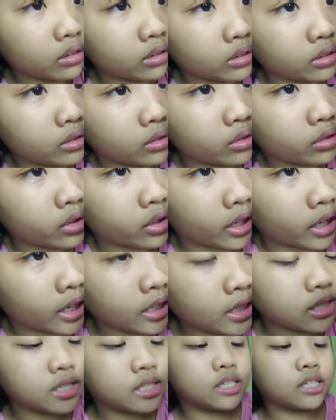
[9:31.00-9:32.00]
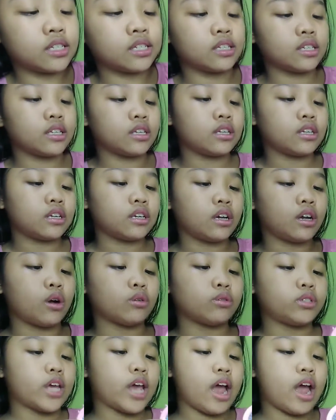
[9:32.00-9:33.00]
do this,
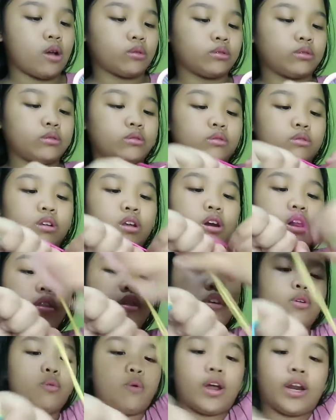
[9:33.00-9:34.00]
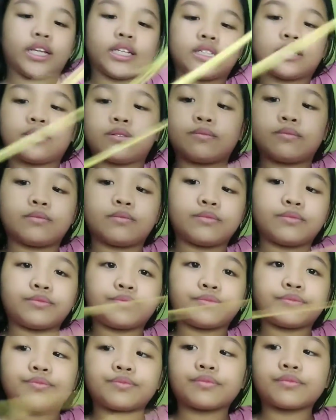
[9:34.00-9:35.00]
go down, another one,
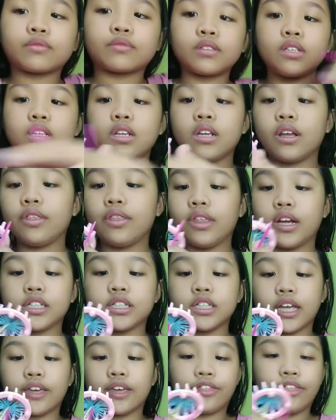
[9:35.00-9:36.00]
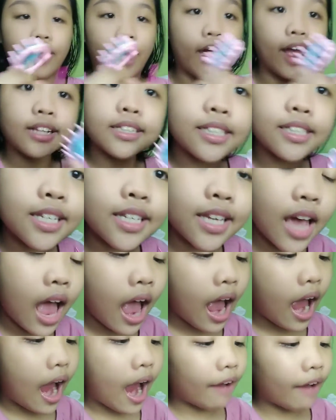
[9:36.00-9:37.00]
just like that.
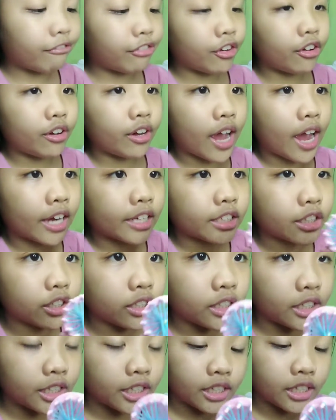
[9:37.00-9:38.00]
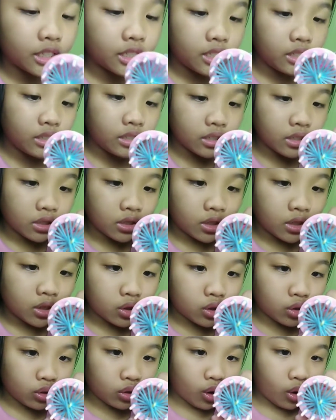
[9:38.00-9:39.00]
After that, you need
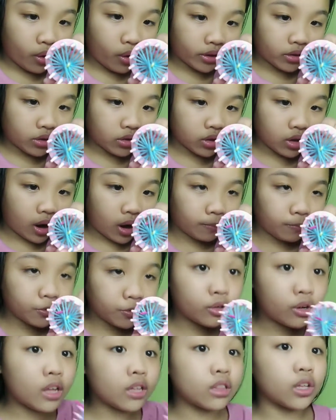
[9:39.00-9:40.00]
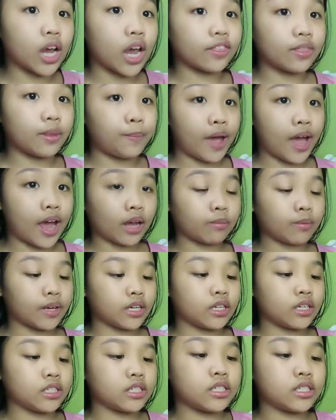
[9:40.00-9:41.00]
to go at the top. Do not look at the back
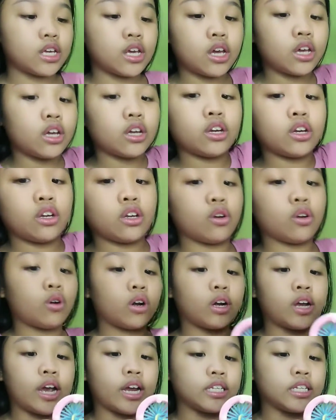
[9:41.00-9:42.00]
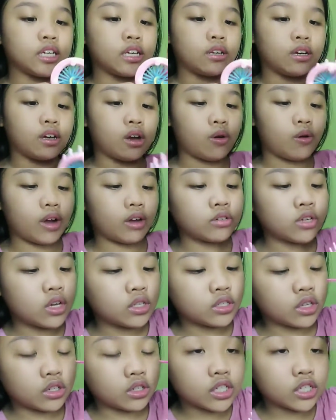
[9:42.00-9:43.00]
because your guide is gonna go up.
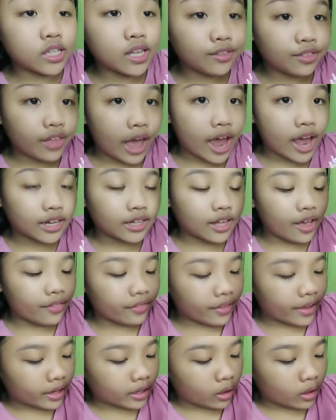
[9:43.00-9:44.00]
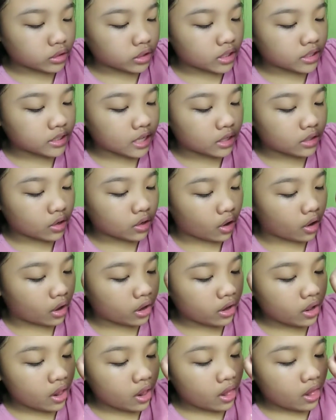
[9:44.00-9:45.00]
So just like that, and then go to the
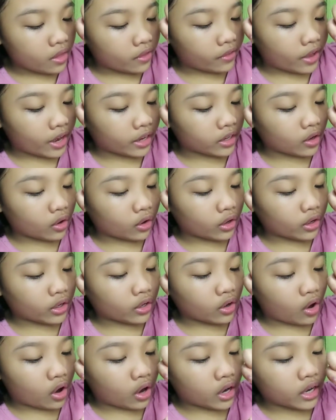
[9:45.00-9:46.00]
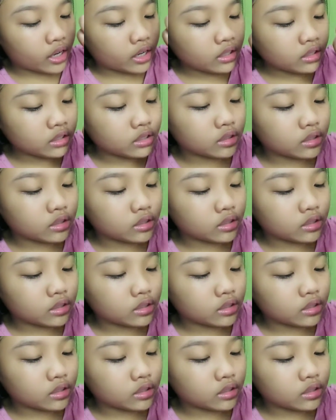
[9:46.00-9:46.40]
center that your yarn